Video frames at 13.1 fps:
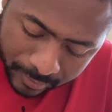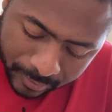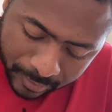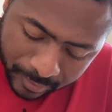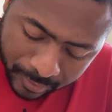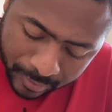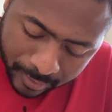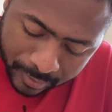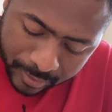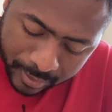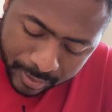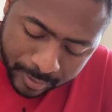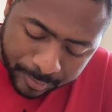Uh,
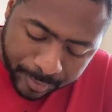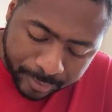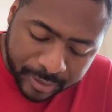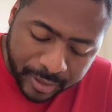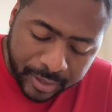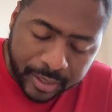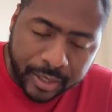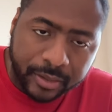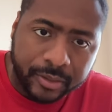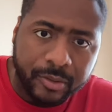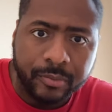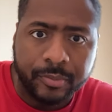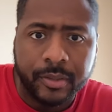yeah, people say he can't
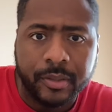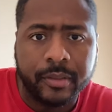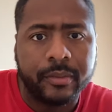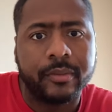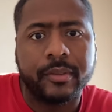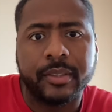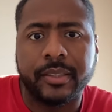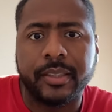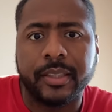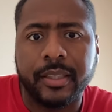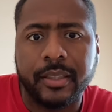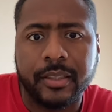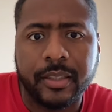shoot, but
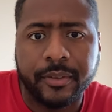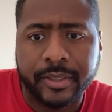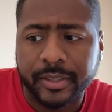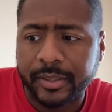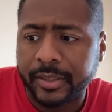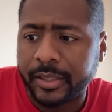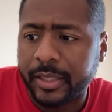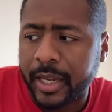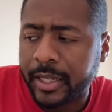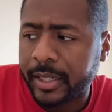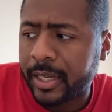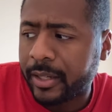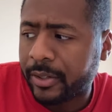16, he averaged 16, 8
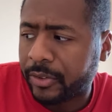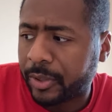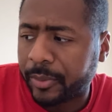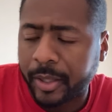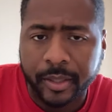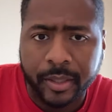and 8 or something like